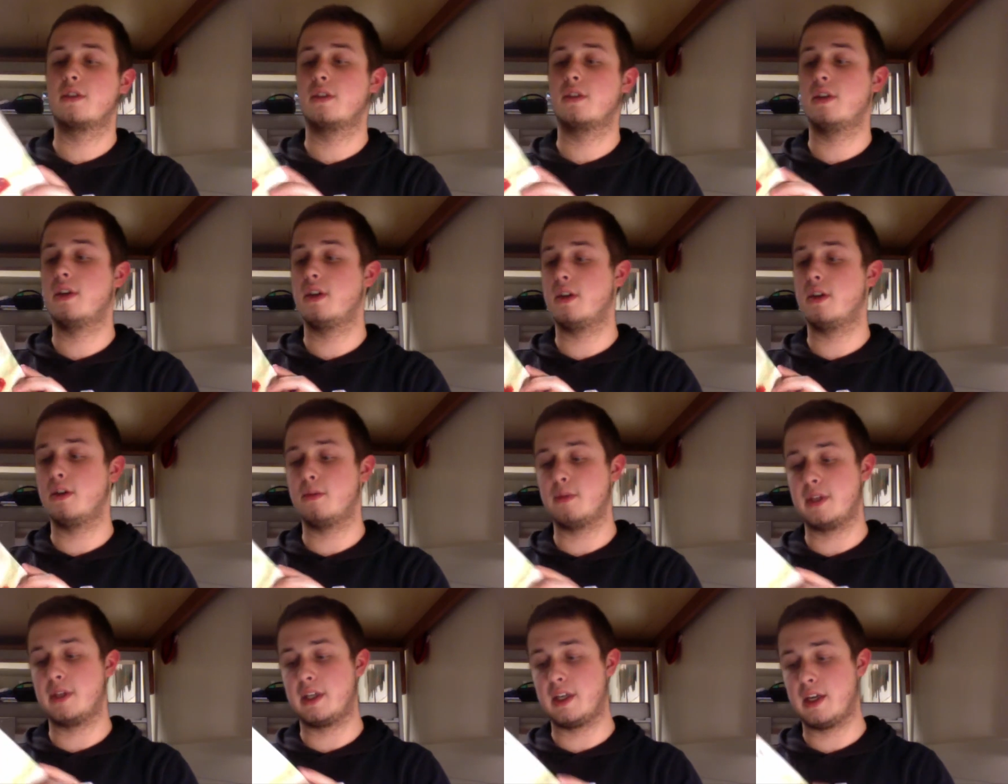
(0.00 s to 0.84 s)
Oh
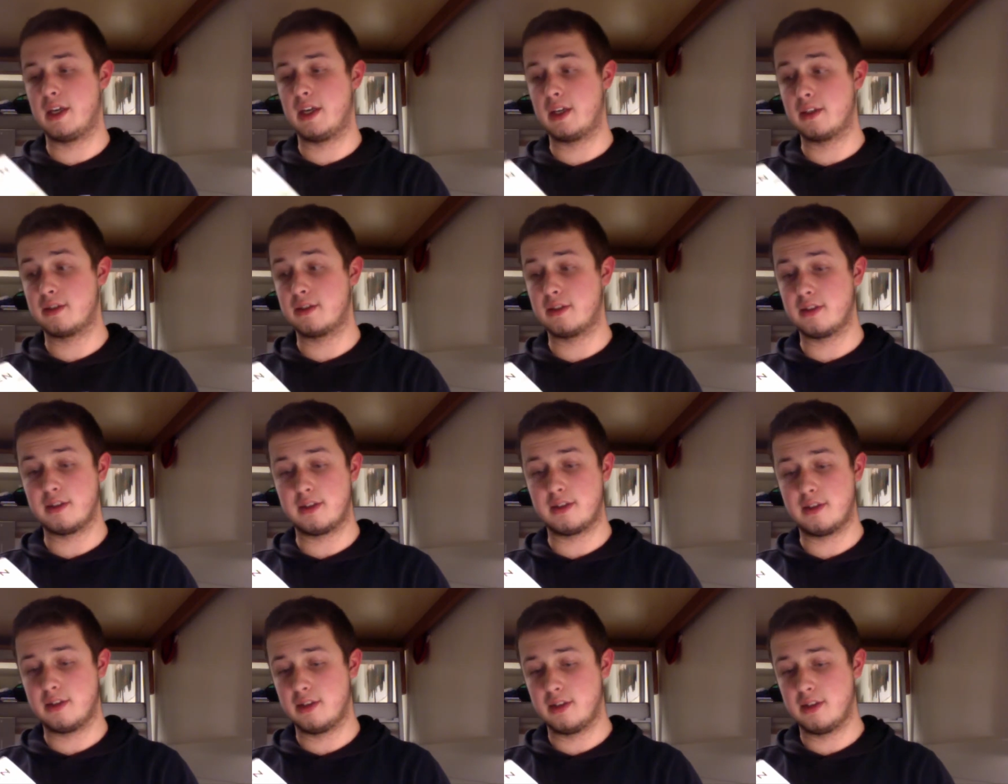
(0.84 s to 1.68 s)
my gosh.
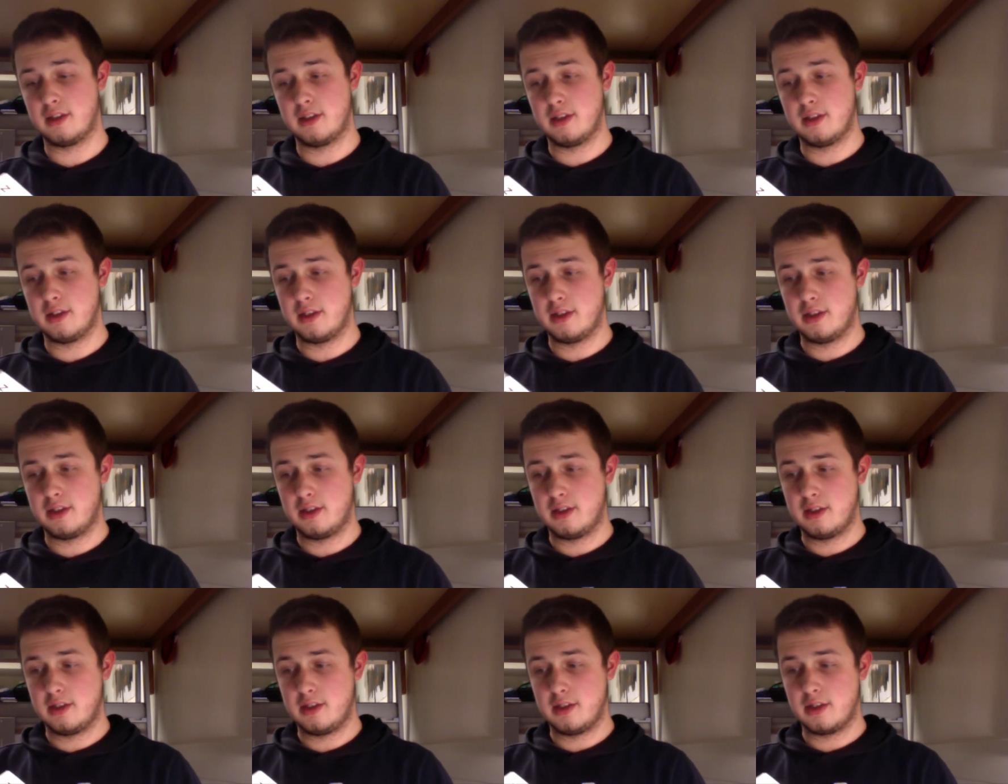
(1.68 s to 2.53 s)

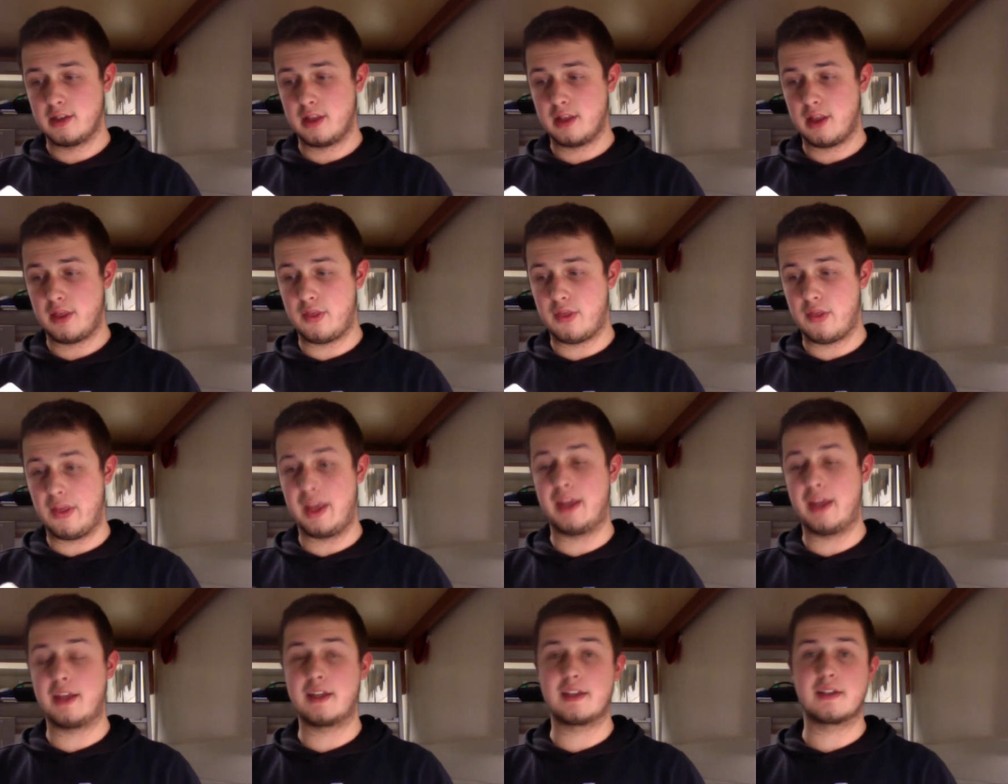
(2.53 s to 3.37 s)
The
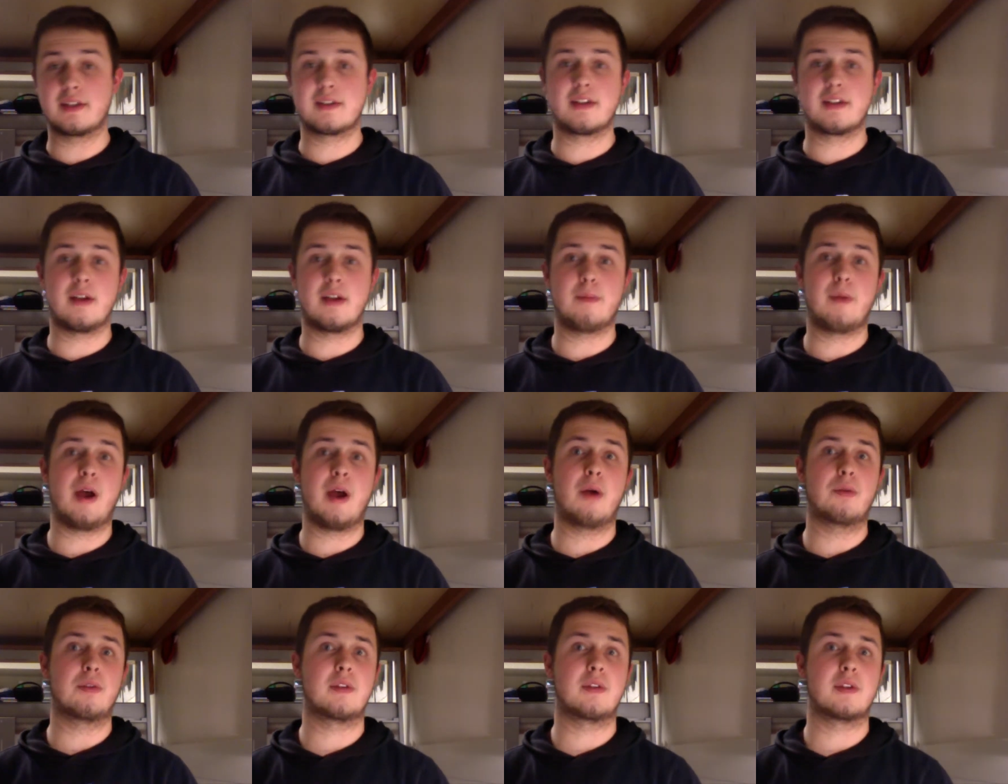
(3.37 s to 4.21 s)
things
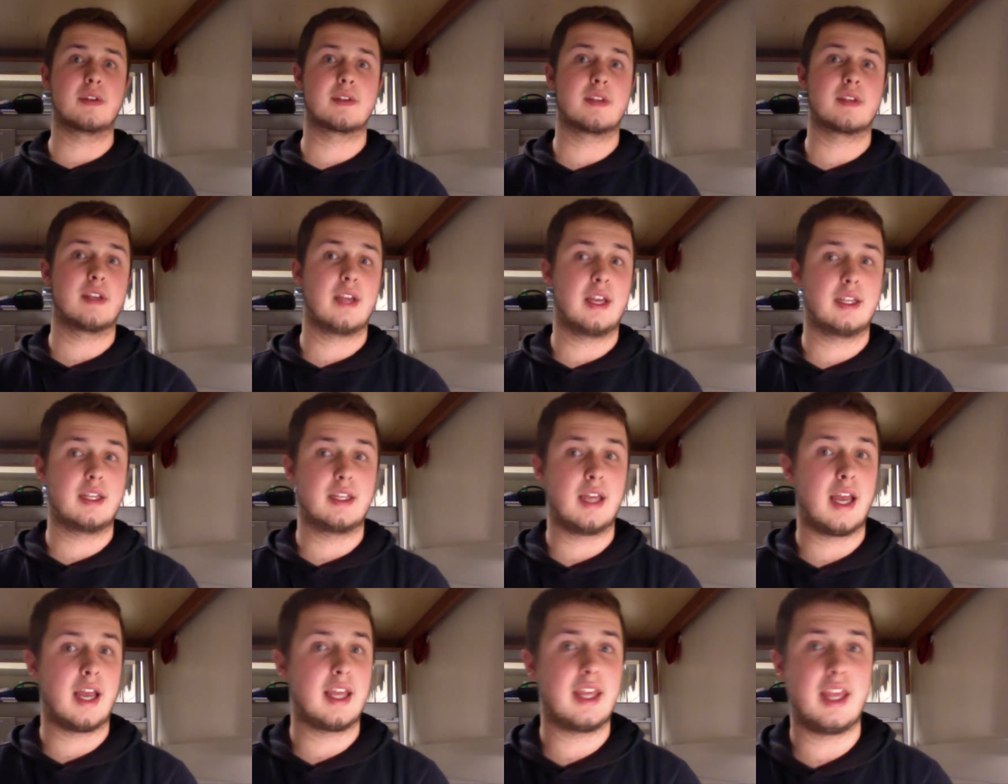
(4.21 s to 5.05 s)
about this,
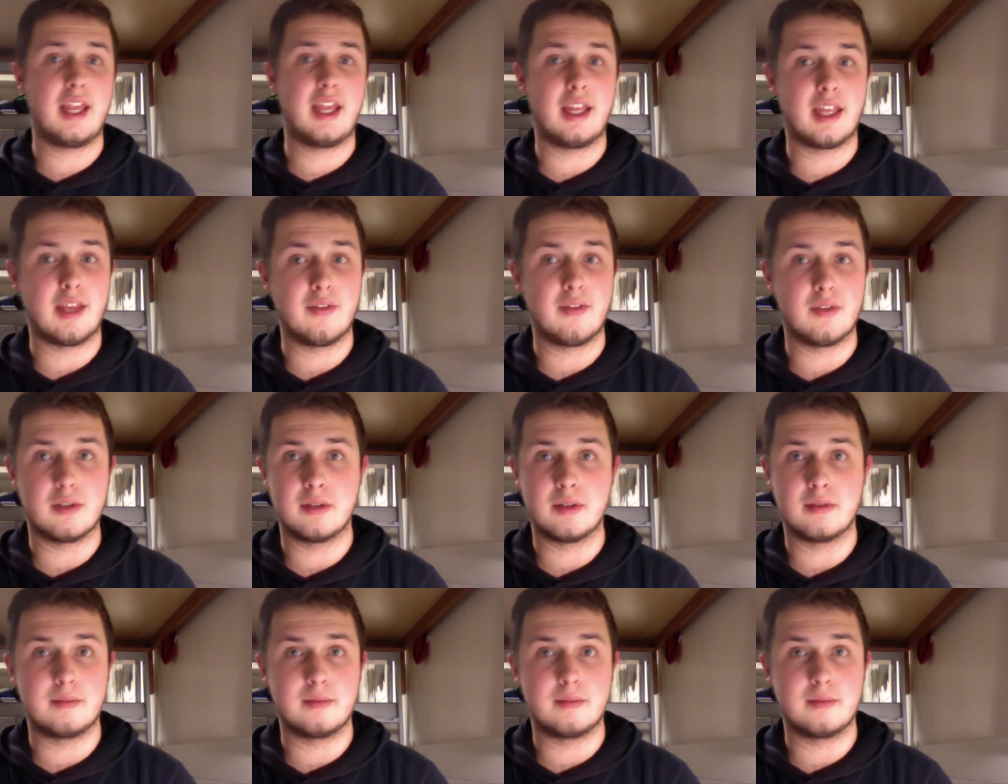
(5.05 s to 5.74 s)
I can't even.